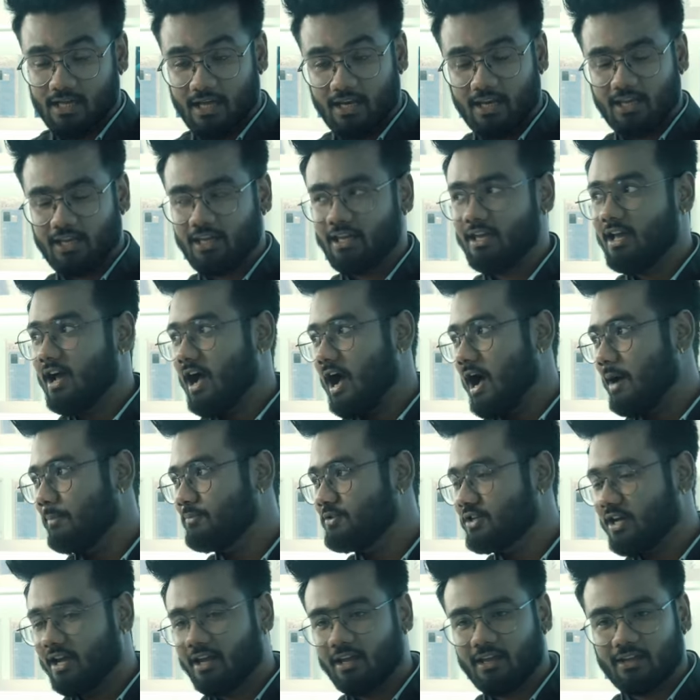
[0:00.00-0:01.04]
smartphone.
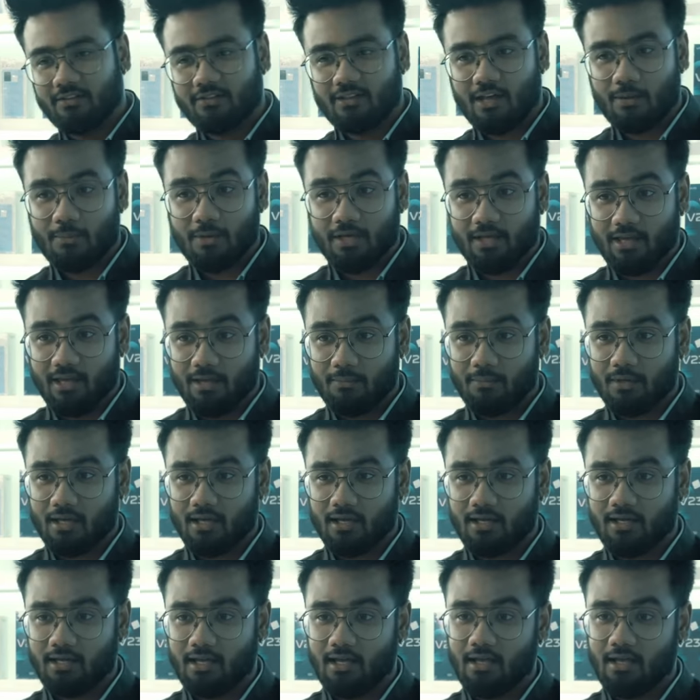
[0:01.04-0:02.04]
This means that